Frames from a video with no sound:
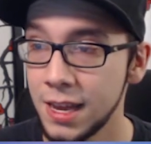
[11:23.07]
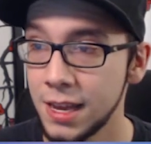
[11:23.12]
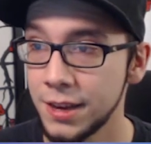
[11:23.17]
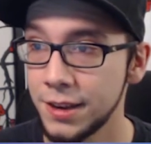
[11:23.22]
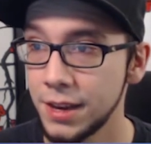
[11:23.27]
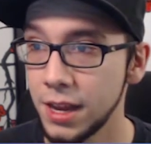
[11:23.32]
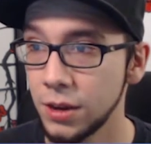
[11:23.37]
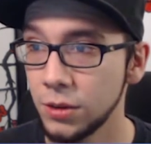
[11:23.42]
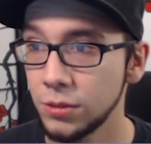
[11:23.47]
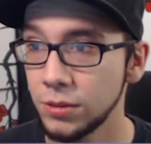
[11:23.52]

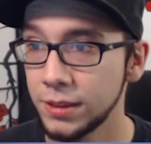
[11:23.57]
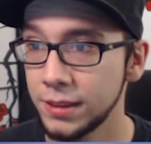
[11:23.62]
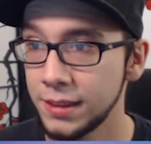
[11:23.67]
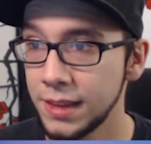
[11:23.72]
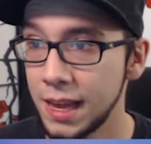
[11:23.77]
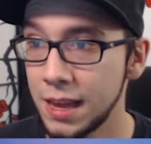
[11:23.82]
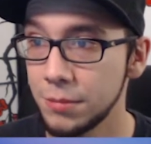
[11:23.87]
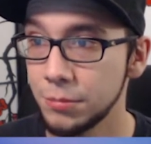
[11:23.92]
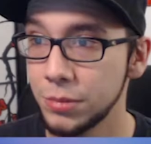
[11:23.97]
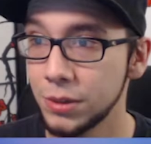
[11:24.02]
Not only
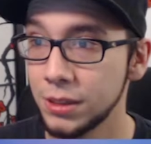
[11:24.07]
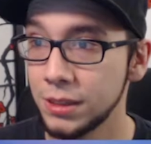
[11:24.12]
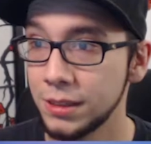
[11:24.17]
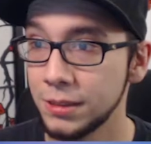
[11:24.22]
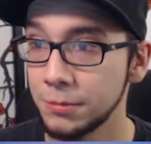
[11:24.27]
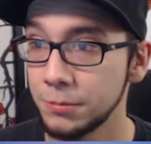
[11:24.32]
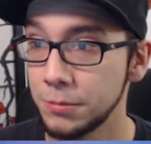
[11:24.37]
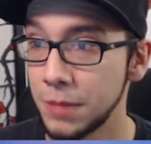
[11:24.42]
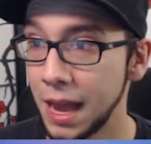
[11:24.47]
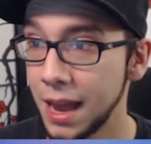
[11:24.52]
that, but
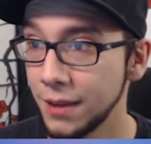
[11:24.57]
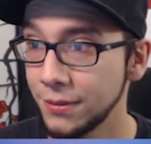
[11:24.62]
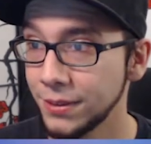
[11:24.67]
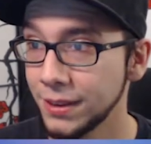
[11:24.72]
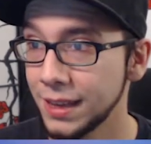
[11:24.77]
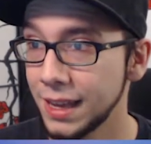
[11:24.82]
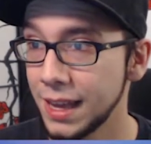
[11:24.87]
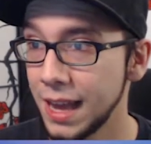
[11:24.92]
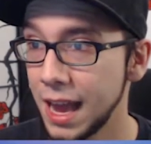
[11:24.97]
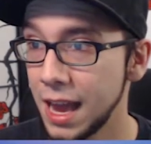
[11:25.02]
having
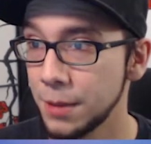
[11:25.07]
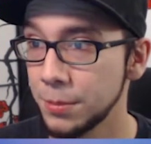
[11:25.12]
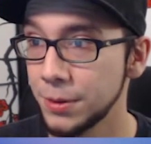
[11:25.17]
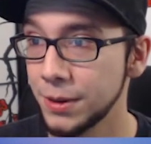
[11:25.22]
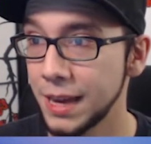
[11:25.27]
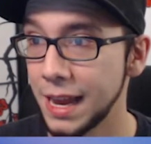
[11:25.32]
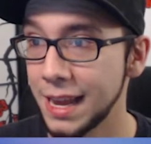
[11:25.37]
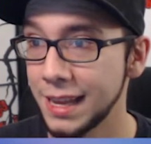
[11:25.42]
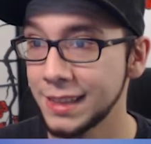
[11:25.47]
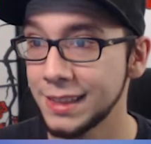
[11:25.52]
it happen
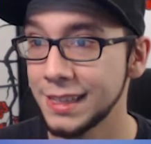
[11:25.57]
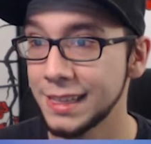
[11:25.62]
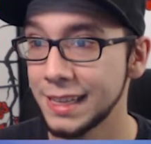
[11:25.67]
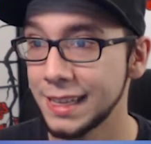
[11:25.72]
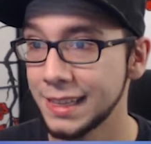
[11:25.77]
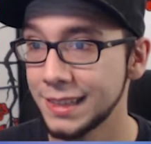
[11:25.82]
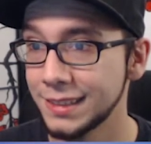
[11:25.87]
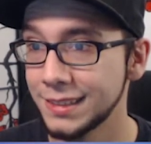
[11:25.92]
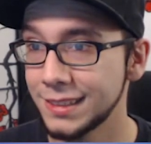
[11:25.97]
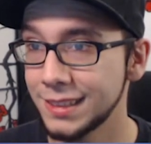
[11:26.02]
at the
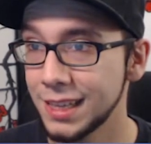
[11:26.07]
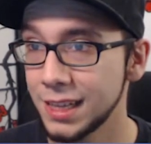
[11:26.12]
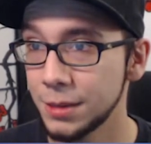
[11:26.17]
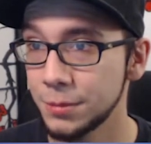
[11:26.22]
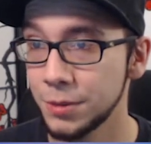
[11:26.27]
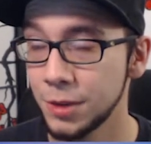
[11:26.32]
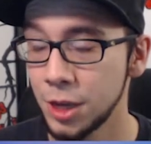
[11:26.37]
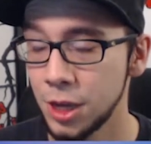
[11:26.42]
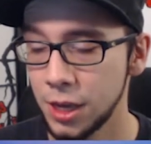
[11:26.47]
end step,